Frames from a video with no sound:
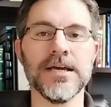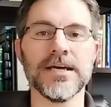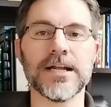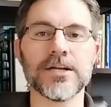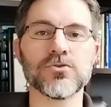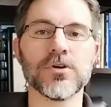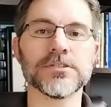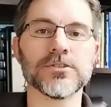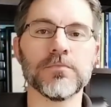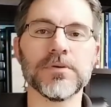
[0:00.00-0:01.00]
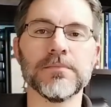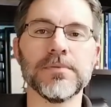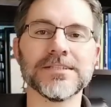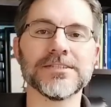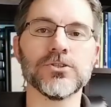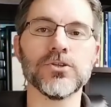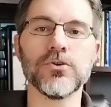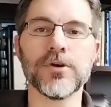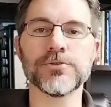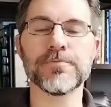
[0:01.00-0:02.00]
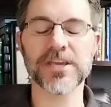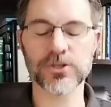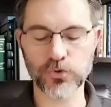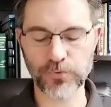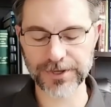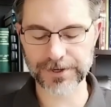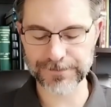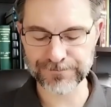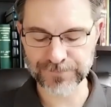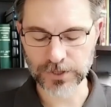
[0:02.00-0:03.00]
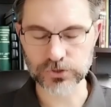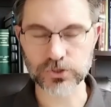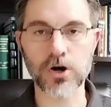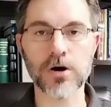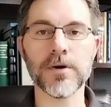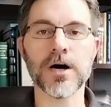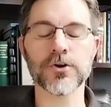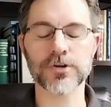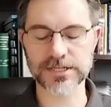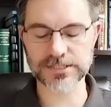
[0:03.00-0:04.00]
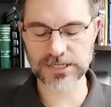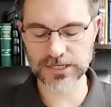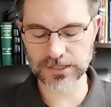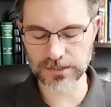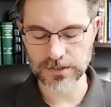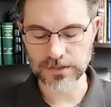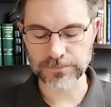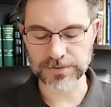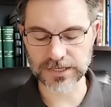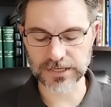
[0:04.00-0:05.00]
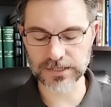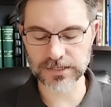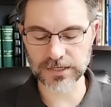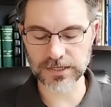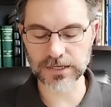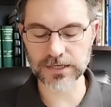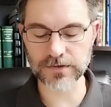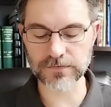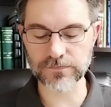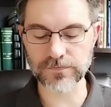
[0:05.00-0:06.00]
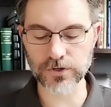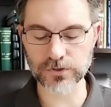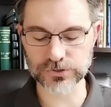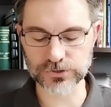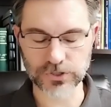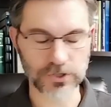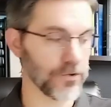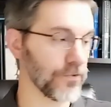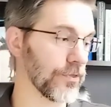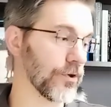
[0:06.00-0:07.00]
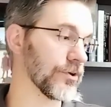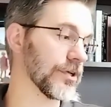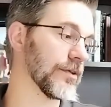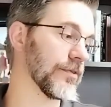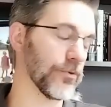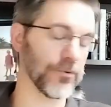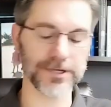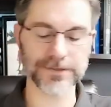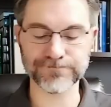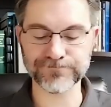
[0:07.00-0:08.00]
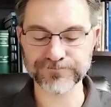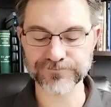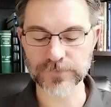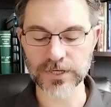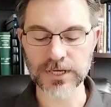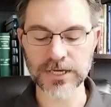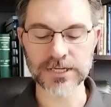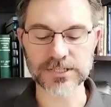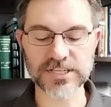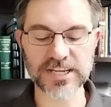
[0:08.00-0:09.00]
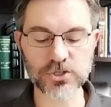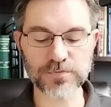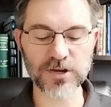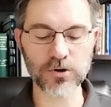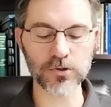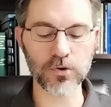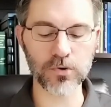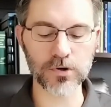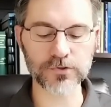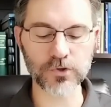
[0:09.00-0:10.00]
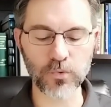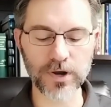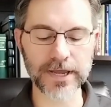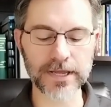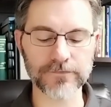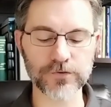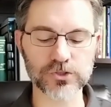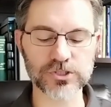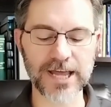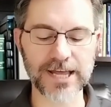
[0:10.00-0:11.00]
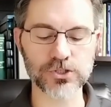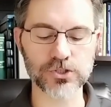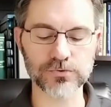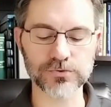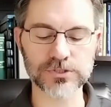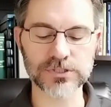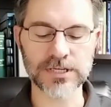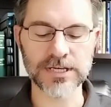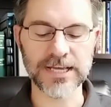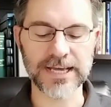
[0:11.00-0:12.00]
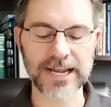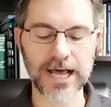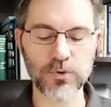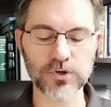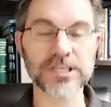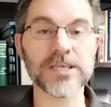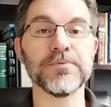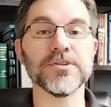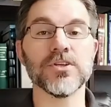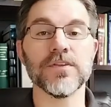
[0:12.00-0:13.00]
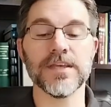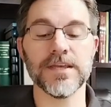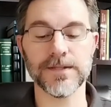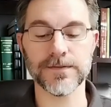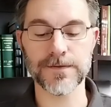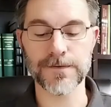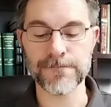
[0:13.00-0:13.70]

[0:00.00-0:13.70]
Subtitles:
and I trust it'll be a blessing to you as you begin your week. Psalm 119, beginning in verse 33. Teach me, O Lord, the way of your statutes, and I will keep it to the end.